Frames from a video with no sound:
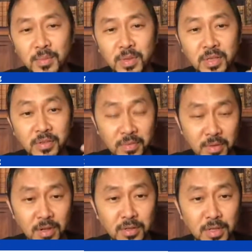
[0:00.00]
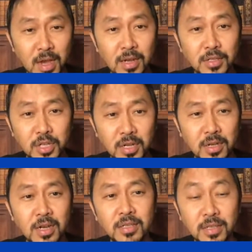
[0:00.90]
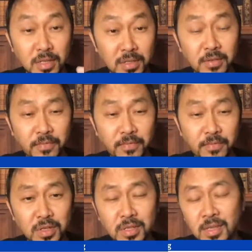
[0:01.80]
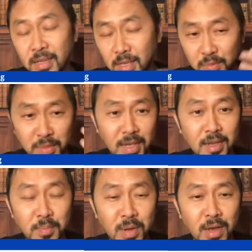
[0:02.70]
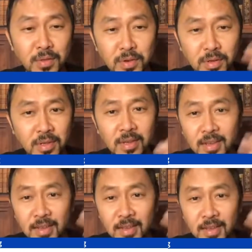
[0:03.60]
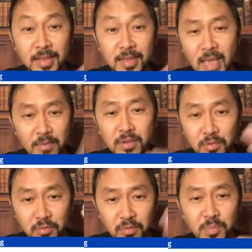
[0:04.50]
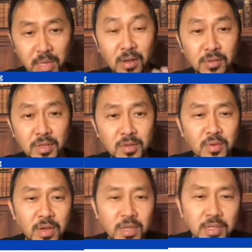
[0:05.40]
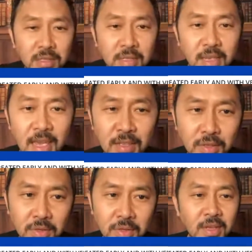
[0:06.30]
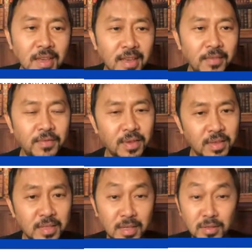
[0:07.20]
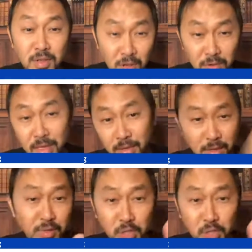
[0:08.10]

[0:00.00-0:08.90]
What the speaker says: his Dr. Connolly, Sean Connolly, his physician, I guess, was kind of bothered having to repeat all these questions, answers. He said, you know, he was